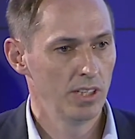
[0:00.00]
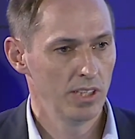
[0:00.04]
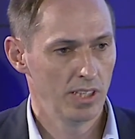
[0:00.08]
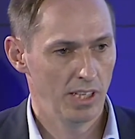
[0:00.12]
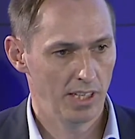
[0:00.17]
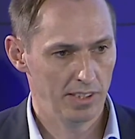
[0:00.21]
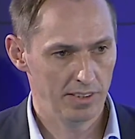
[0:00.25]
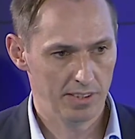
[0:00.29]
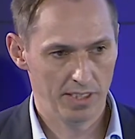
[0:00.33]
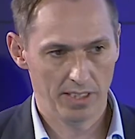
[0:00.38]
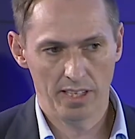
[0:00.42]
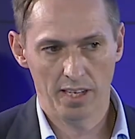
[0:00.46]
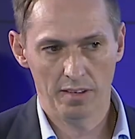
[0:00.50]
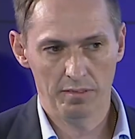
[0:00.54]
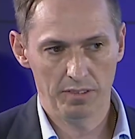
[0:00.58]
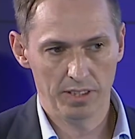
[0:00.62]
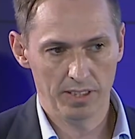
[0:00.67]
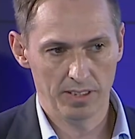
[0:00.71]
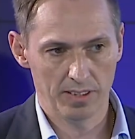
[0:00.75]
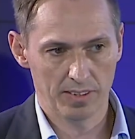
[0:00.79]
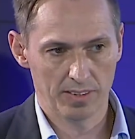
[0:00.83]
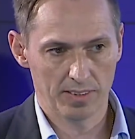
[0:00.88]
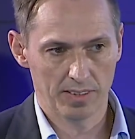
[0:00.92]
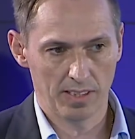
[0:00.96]
And then
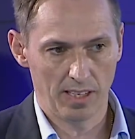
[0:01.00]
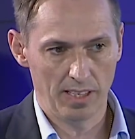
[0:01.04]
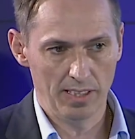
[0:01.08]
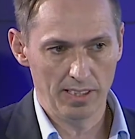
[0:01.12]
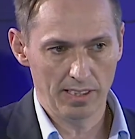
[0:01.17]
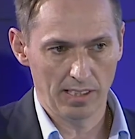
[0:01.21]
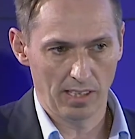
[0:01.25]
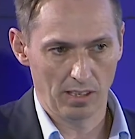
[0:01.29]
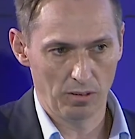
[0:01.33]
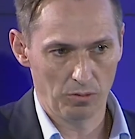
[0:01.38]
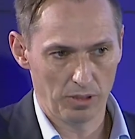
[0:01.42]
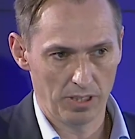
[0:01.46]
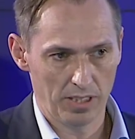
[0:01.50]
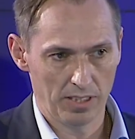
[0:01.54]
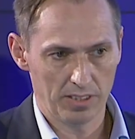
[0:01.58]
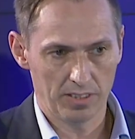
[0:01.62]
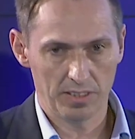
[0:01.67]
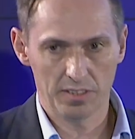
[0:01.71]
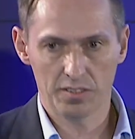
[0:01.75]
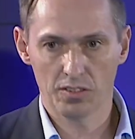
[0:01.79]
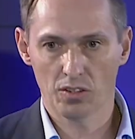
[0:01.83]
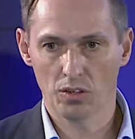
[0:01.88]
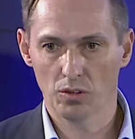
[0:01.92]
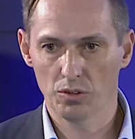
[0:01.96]
having a cycle where
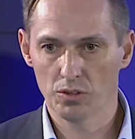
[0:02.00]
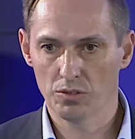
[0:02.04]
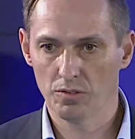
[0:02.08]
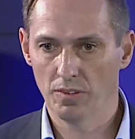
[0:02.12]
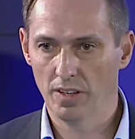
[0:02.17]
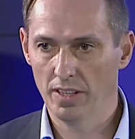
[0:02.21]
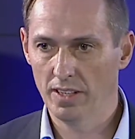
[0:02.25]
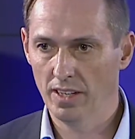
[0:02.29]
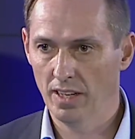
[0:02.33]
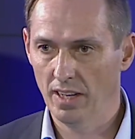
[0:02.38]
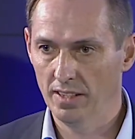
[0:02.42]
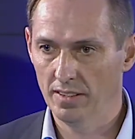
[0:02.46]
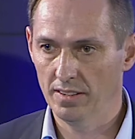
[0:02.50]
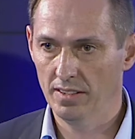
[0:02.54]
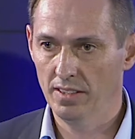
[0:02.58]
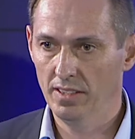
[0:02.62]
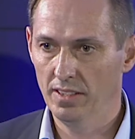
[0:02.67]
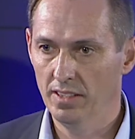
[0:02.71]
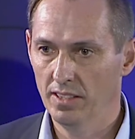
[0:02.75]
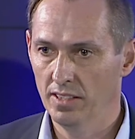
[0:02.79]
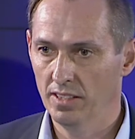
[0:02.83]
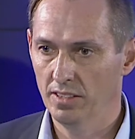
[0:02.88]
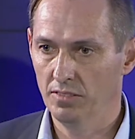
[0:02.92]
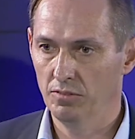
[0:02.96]
this goes via
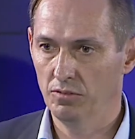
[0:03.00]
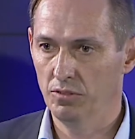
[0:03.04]
IT